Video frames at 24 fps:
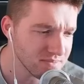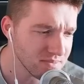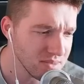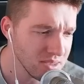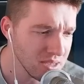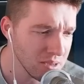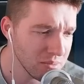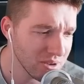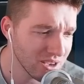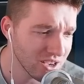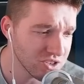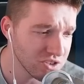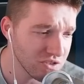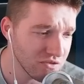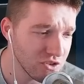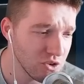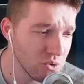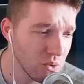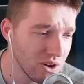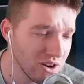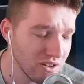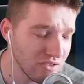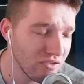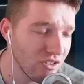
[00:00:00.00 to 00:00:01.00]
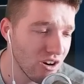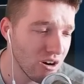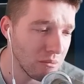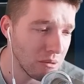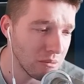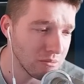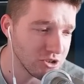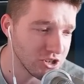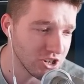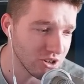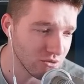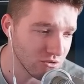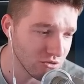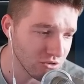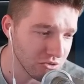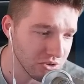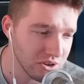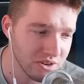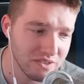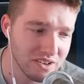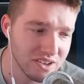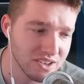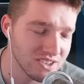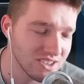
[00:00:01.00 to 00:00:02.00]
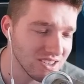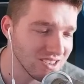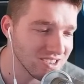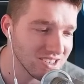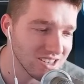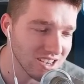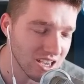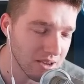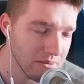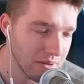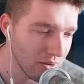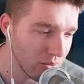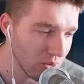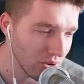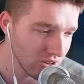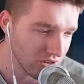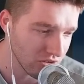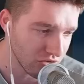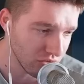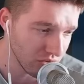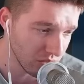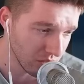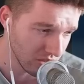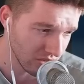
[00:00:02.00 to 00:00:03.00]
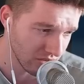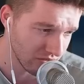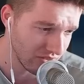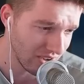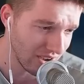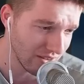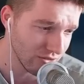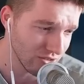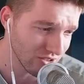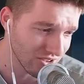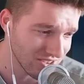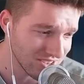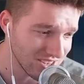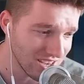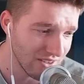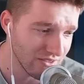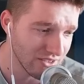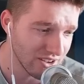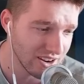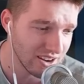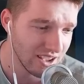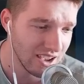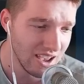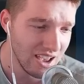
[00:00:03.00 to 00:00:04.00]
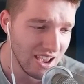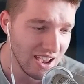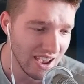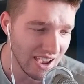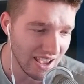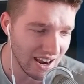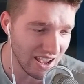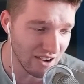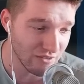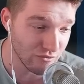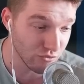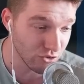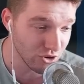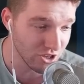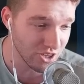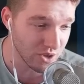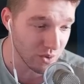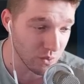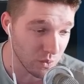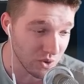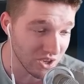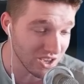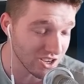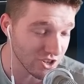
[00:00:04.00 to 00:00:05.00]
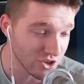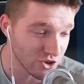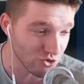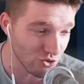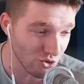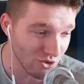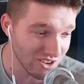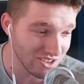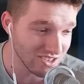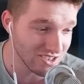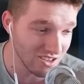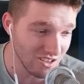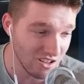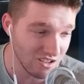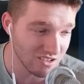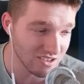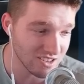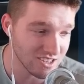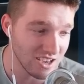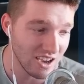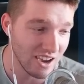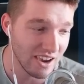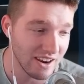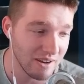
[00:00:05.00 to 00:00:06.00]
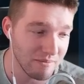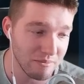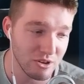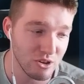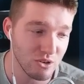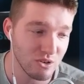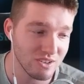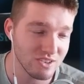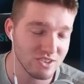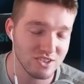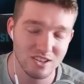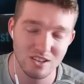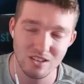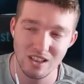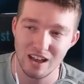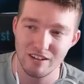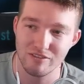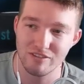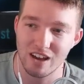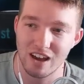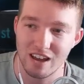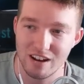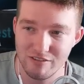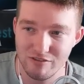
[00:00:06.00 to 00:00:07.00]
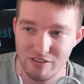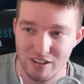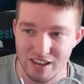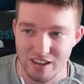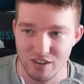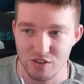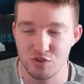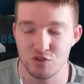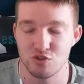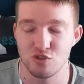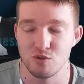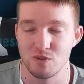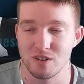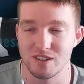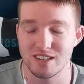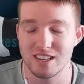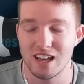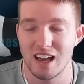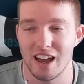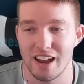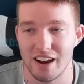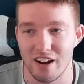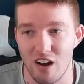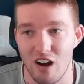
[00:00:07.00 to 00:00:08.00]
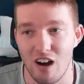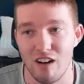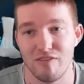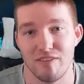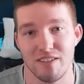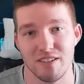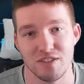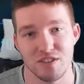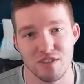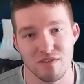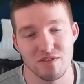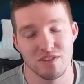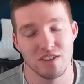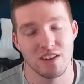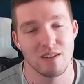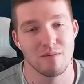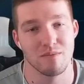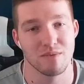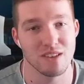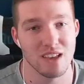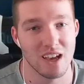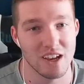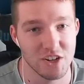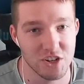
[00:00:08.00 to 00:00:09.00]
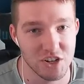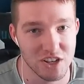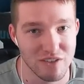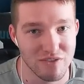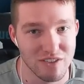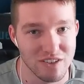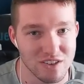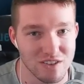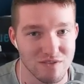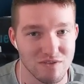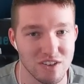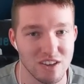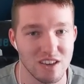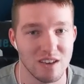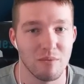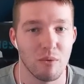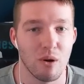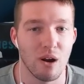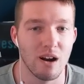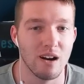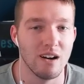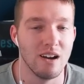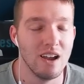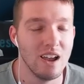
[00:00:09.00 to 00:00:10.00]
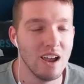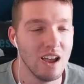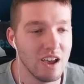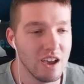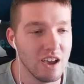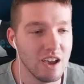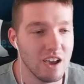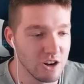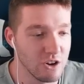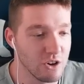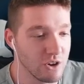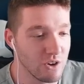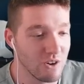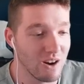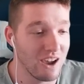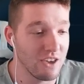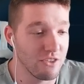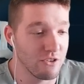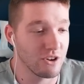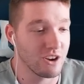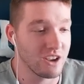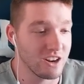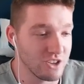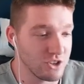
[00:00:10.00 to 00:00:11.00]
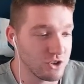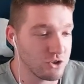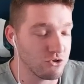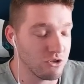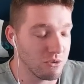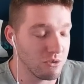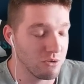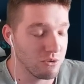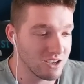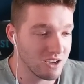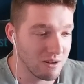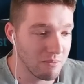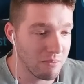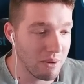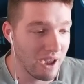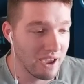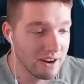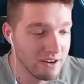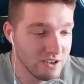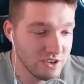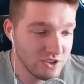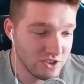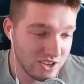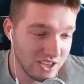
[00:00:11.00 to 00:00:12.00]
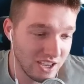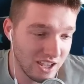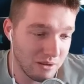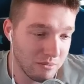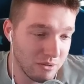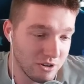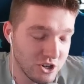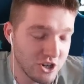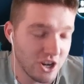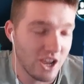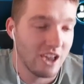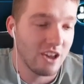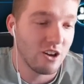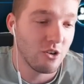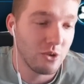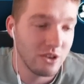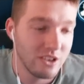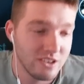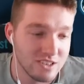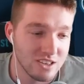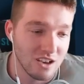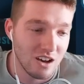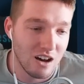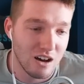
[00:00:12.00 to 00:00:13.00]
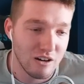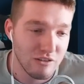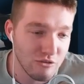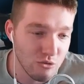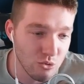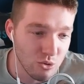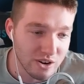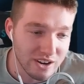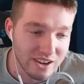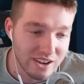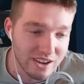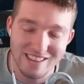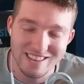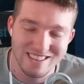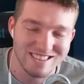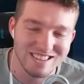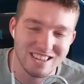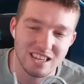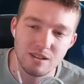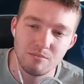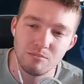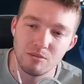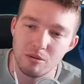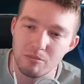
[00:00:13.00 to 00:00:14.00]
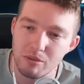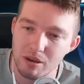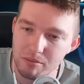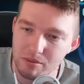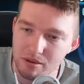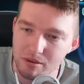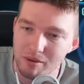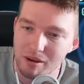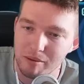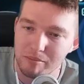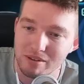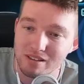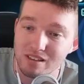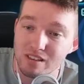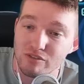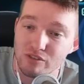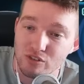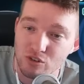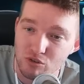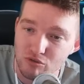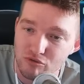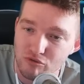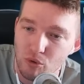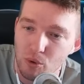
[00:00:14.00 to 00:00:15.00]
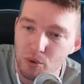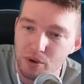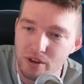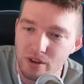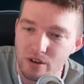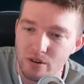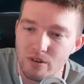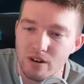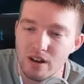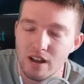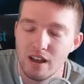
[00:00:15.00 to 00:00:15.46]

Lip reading: Because if you want to farm up General Grievous and stick him at Relic 3, Relic 5, Relic 7, and have really weak droids alongside, I mean, you can still have kind of a suicide offensive team / defensive team where, you're either going to strip a ton of banners and get a bunch of AoEs off, or kill a team that maybe might be difficult for you,